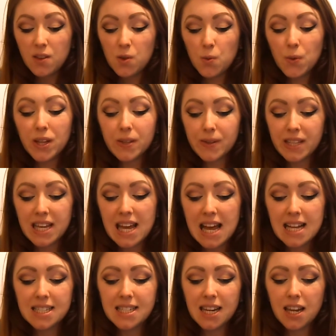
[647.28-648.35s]
they're really, really
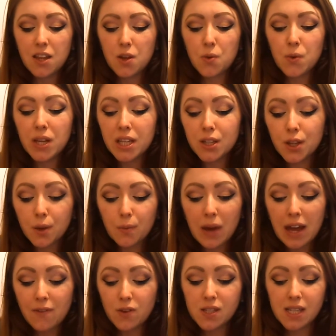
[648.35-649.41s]
handy. They're a really good
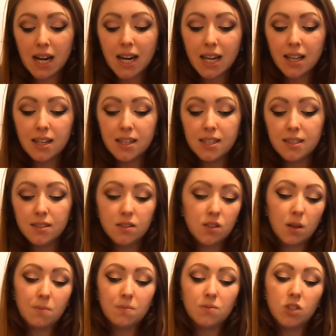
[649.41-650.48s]
way of recycling
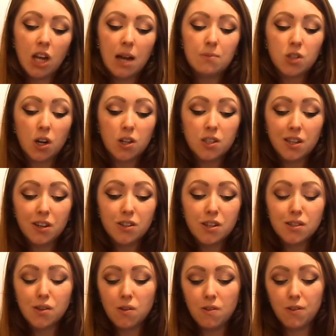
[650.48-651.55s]
some jam jars that you're
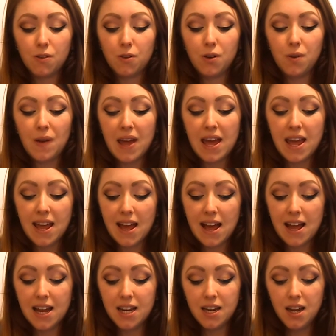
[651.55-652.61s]
just going to throw away
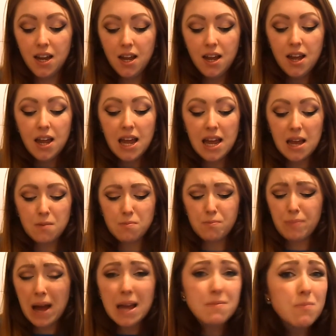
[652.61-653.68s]
and
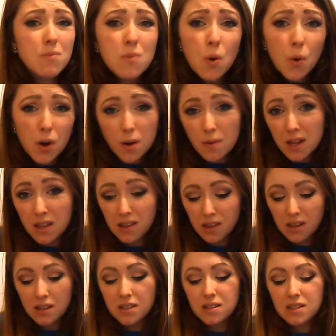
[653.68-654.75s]
buy more
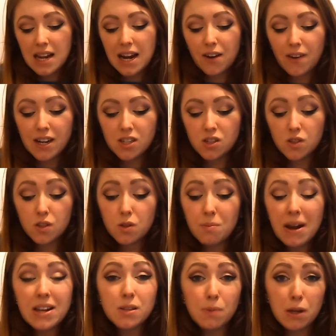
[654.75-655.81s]
with decorations. So
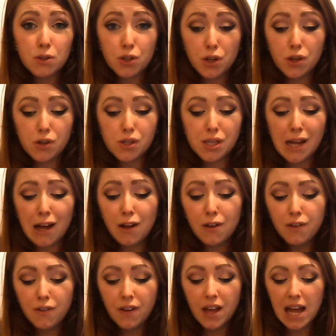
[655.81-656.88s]
might as well do it
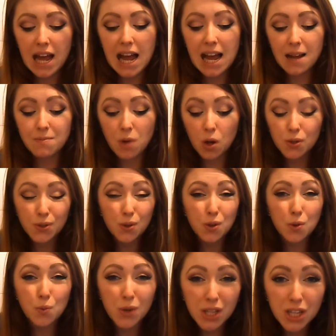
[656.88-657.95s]
yourself. Also,
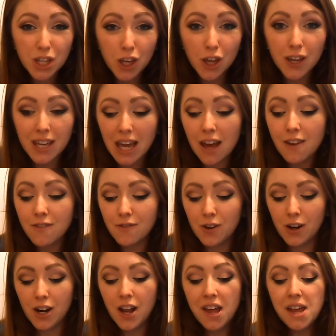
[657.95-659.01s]
they're a really cute gift
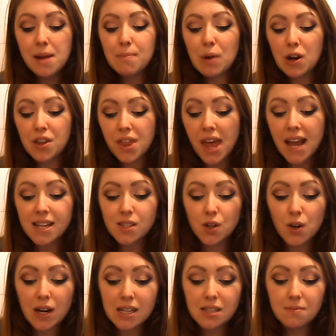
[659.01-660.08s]
for birthdays
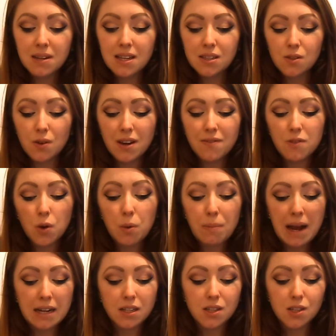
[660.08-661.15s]
or Christmas or even going
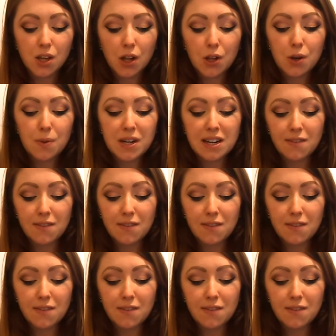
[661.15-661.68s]
back to school or